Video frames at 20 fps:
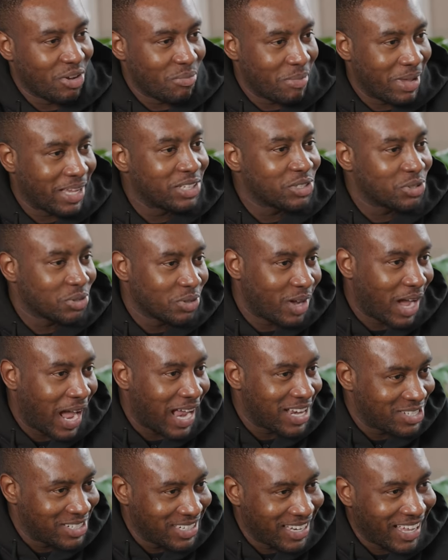you know, making sure
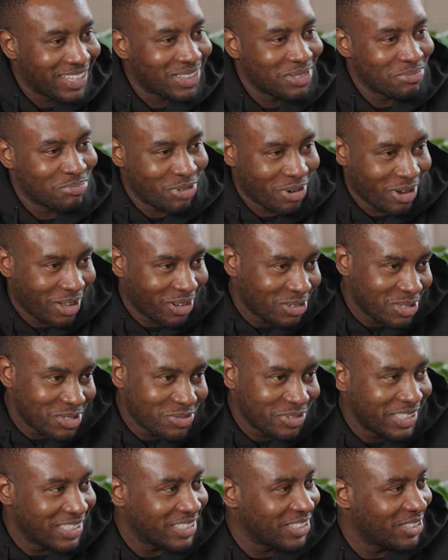actually like the product
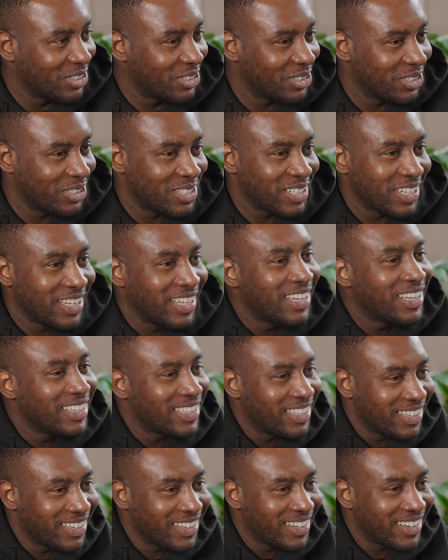looks really good. I thought you
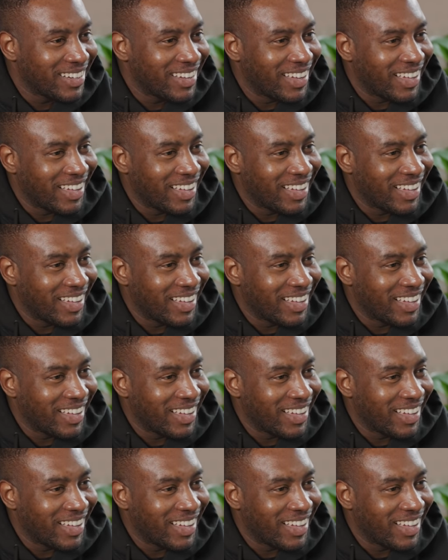did it.